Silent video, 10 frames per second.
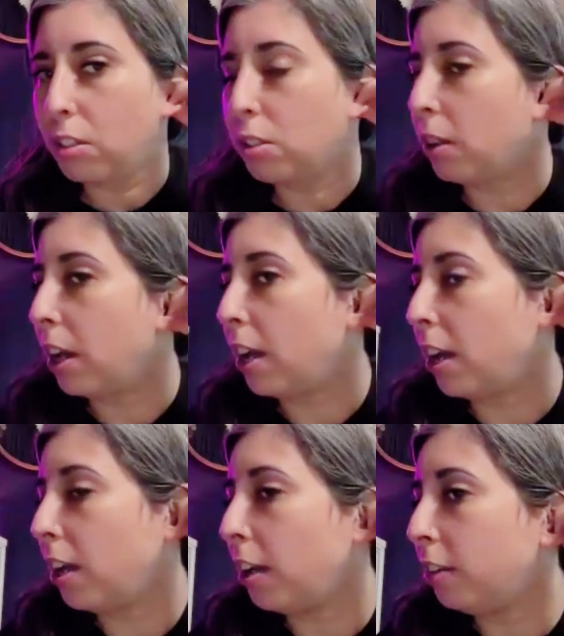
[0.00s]
So
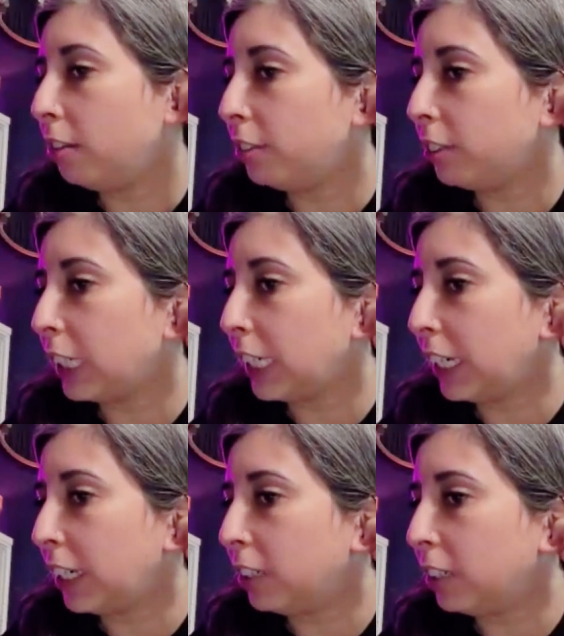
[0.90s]

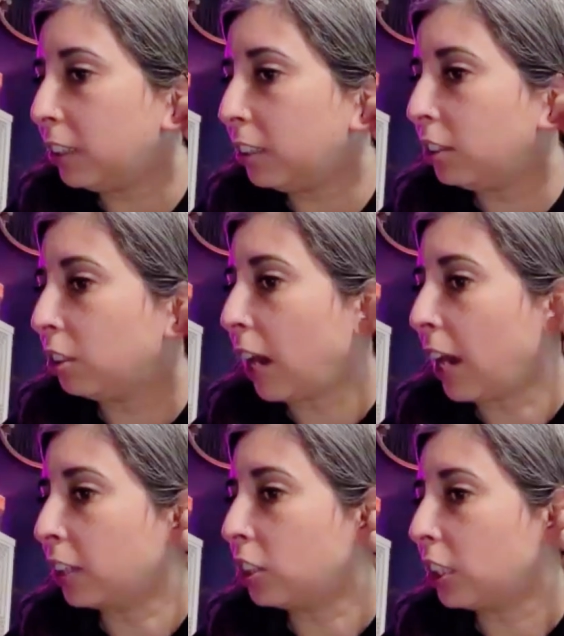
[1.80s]
every
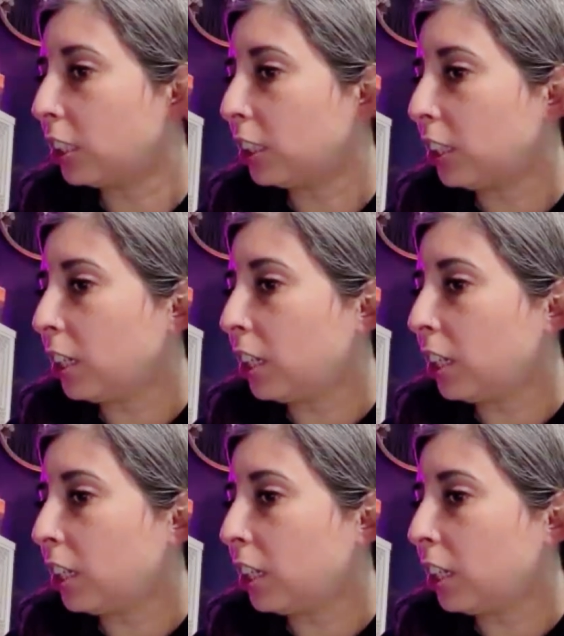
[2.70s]
direction.